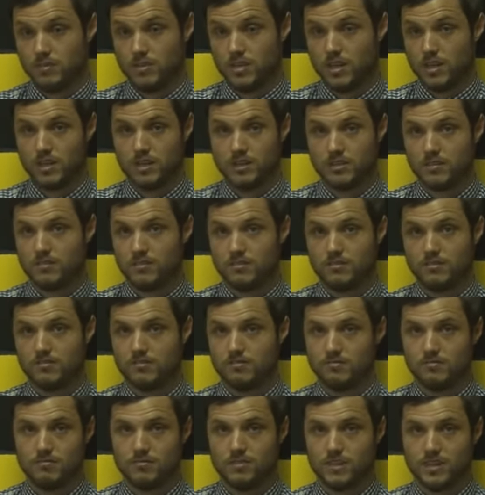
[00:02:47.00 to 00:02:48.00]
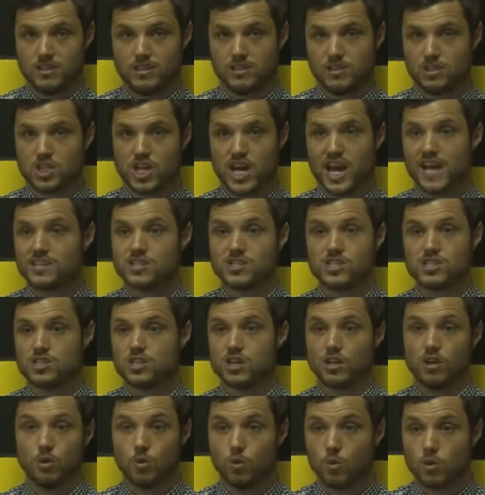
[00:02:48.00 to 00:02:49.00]
the chances
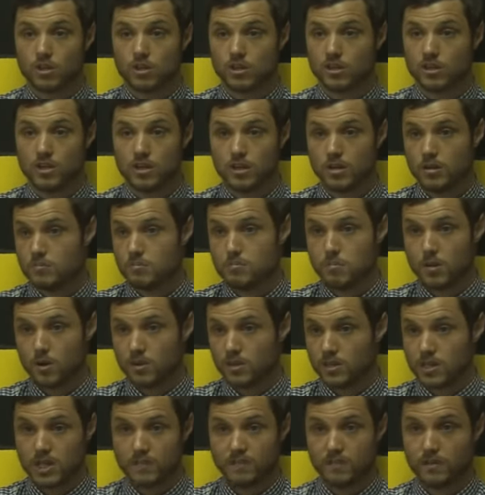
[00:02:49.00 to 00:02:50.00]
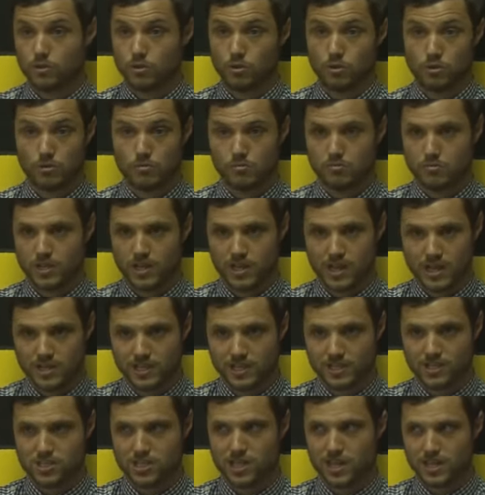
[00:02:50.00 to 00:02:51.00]
galore, but they never took them, and then
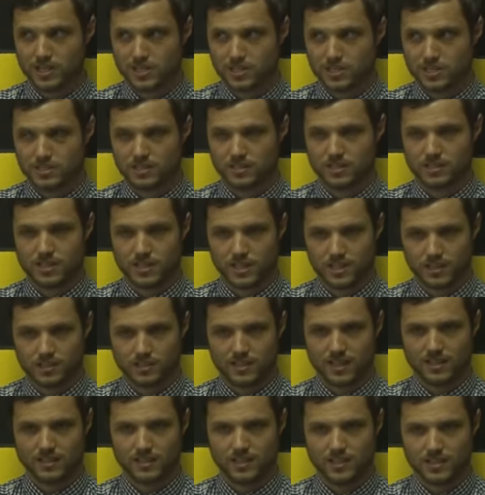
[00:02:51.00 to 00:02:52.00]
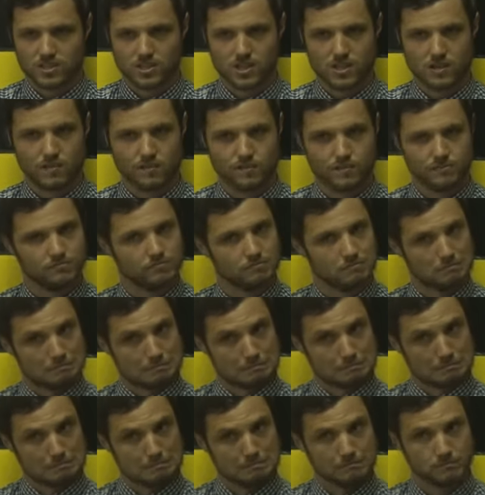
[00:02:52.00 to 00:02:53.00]
you're starting to kind of think to yourself,
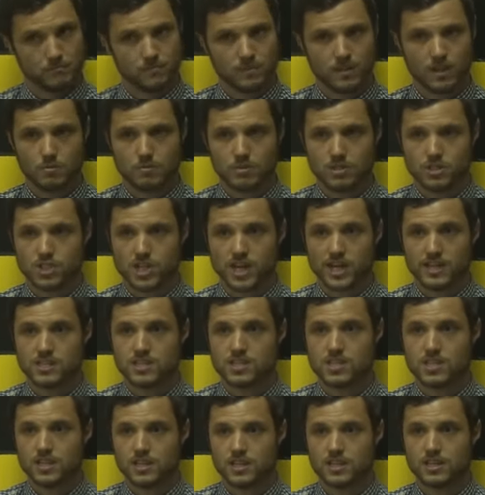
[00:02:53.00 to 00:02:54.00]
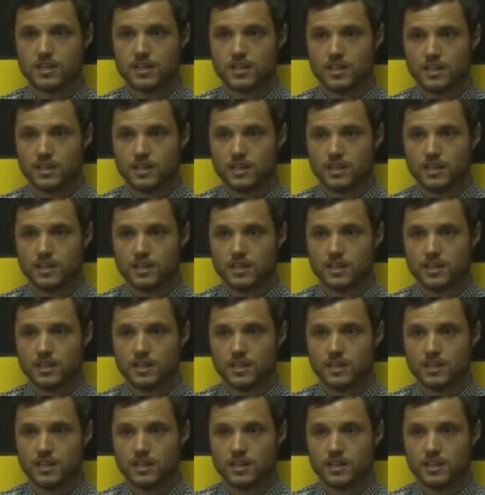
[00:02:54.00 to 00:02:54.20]
got a chance here.